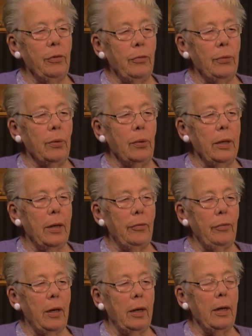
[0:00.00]
school
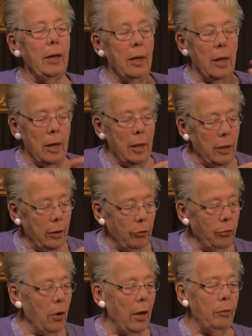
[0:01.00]
yesterday,
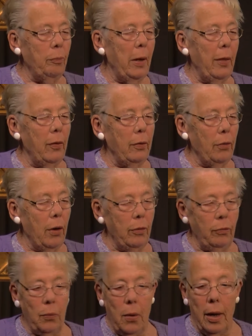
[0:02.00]
cross by the
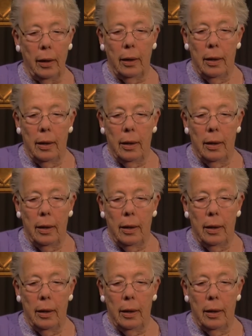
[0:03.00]
crosswalk,